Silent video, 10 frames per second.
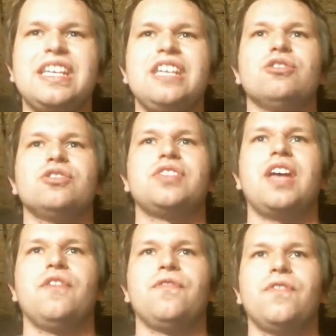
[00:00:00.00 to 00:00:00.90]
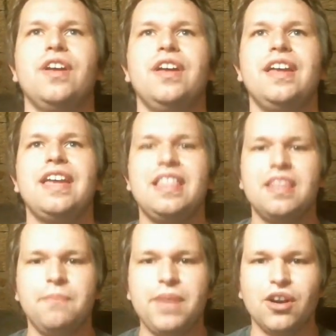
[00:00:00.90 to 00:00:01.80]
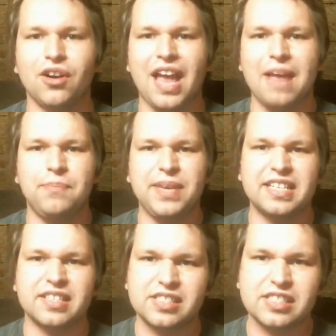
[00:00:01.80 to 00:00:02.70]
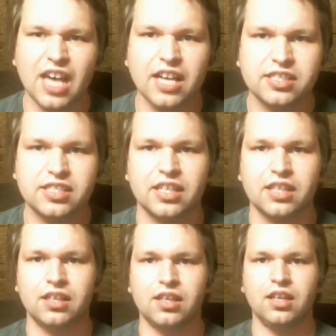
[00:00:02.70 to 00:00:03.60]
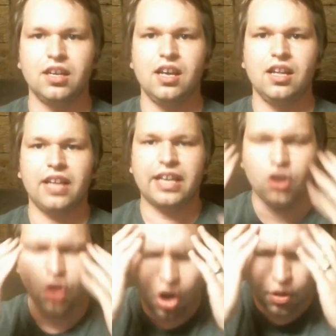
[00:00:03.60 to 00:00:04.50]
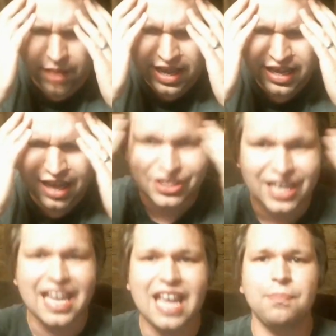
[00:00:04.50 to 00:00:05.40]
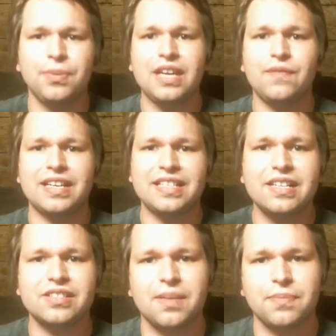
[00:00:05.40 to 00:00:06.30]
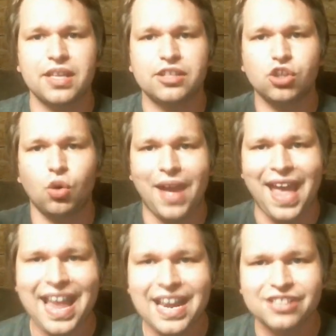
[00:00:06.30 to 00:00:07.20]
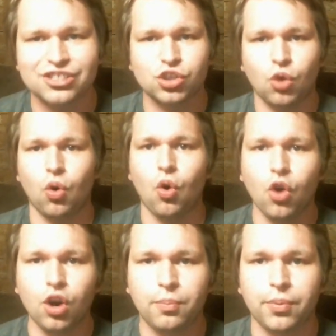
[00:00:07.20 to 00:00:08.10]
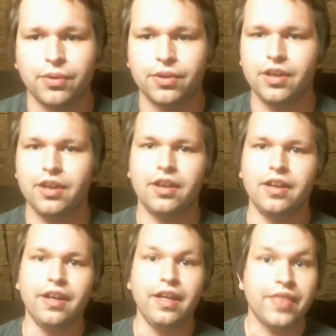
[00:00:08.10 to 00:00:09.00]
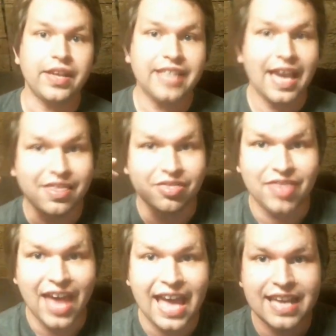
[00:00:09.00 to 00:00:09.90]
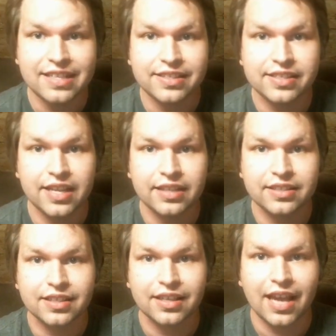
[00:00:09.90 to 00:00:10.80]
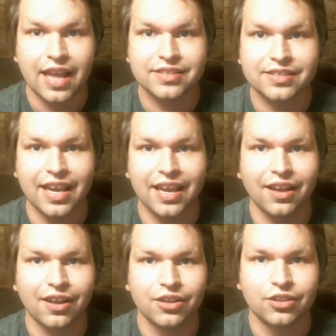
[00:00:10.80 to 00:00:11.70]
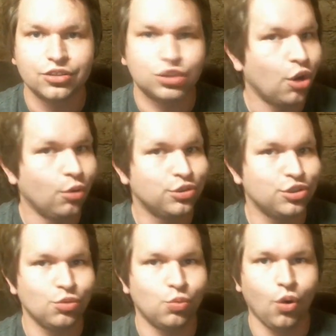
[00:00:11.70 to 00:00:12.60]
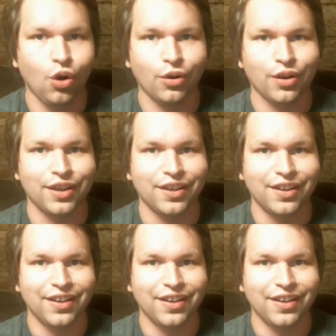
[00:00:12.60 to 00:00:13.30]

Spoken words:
yourself in the mirror and be disgusted. Like, oh my gosh, I can't believe I did something so heinous, so horrible. They take that instinct and say, don't you worry,